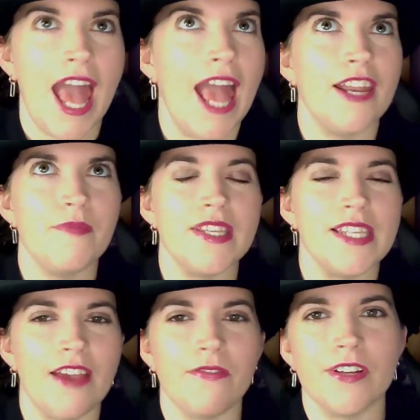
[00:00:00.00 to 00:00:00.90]
enemies
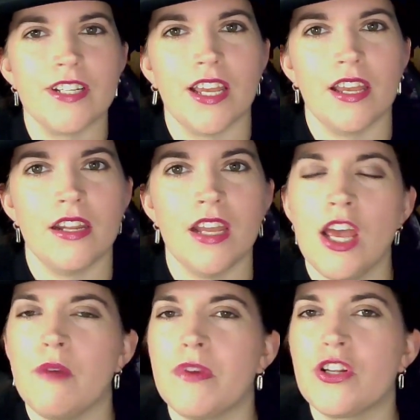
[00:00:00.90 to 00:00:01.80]
at every turn,
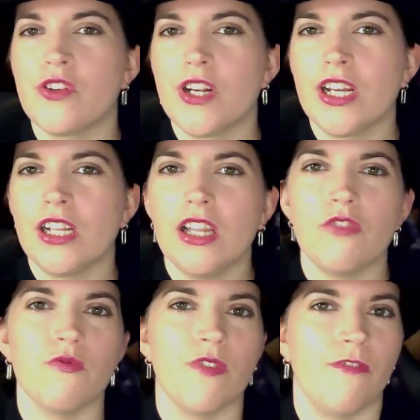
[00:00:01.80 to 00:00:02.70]
betrayal,
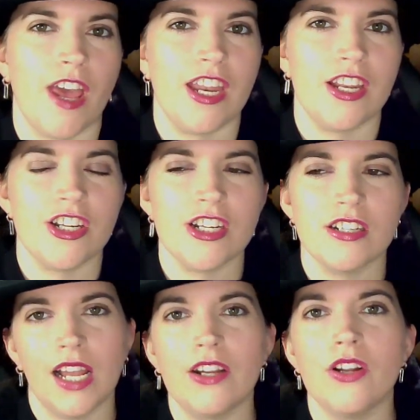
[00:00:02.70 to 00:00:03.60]
revenge,
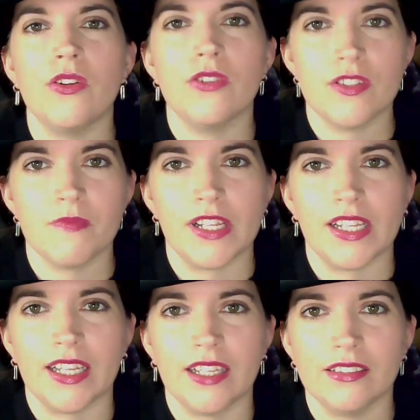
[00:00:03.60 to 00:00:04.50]
and
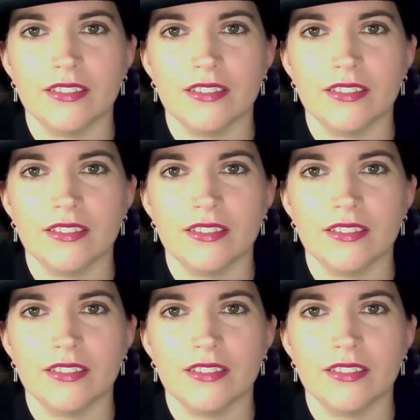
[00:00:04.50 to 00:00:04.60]
ultimately,